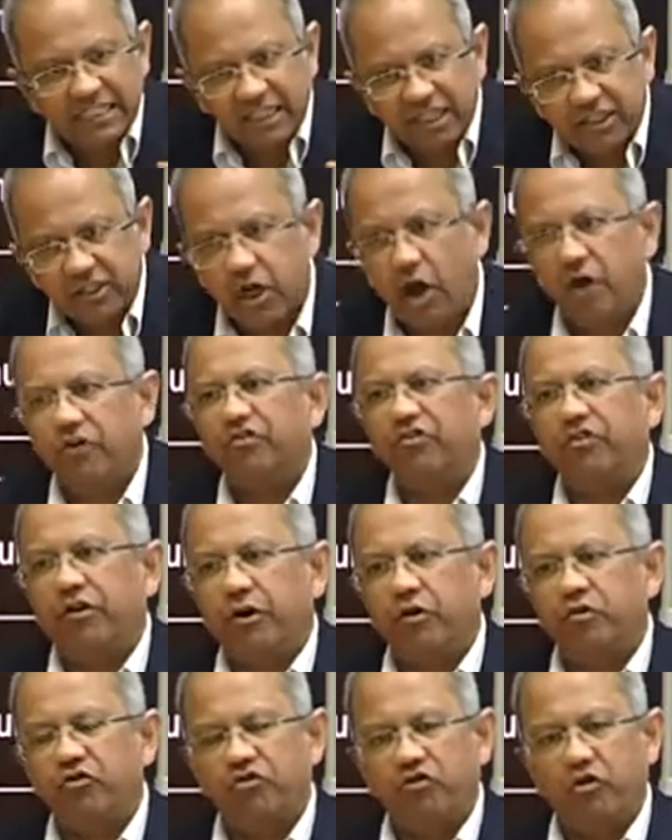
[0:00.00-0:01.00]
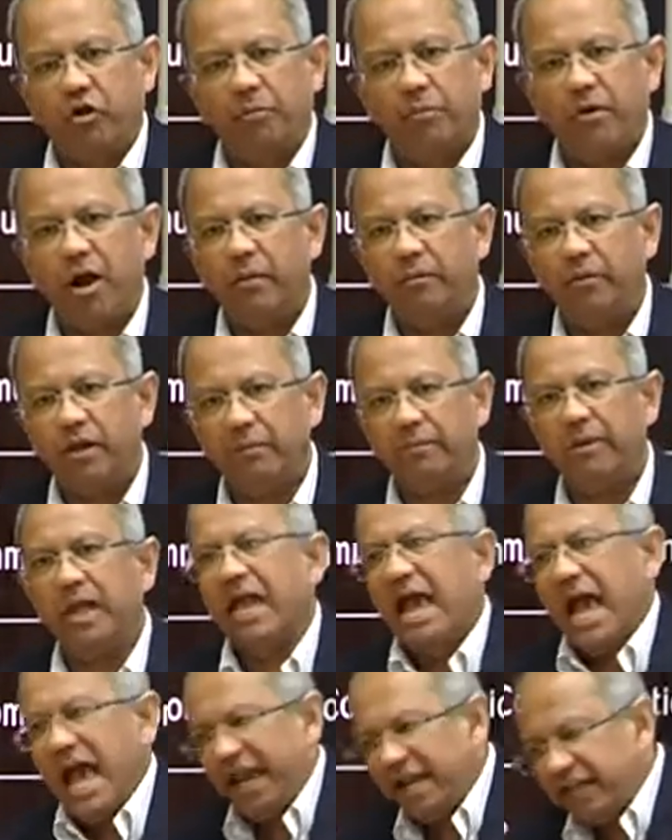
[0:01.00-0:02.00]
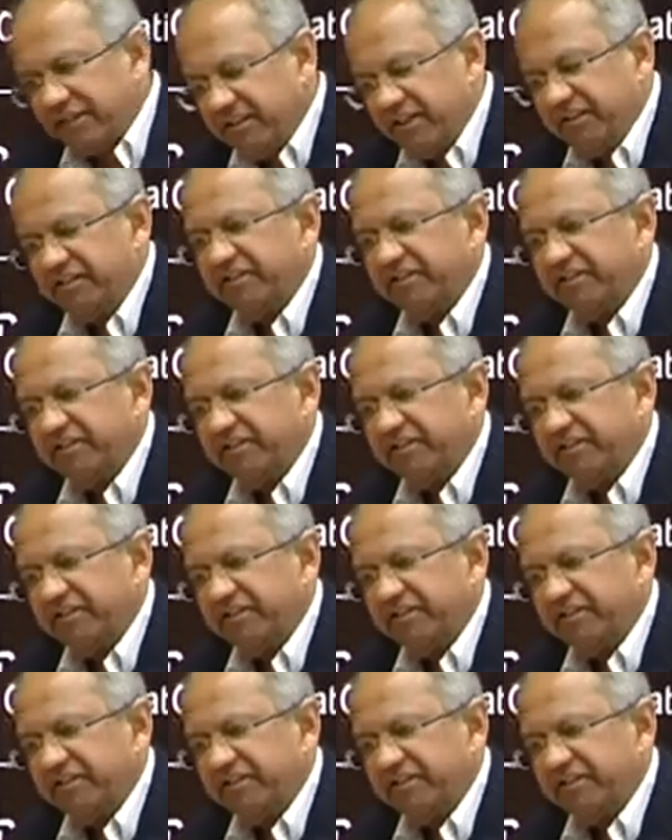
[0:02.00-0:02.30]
this constitutional problem and at the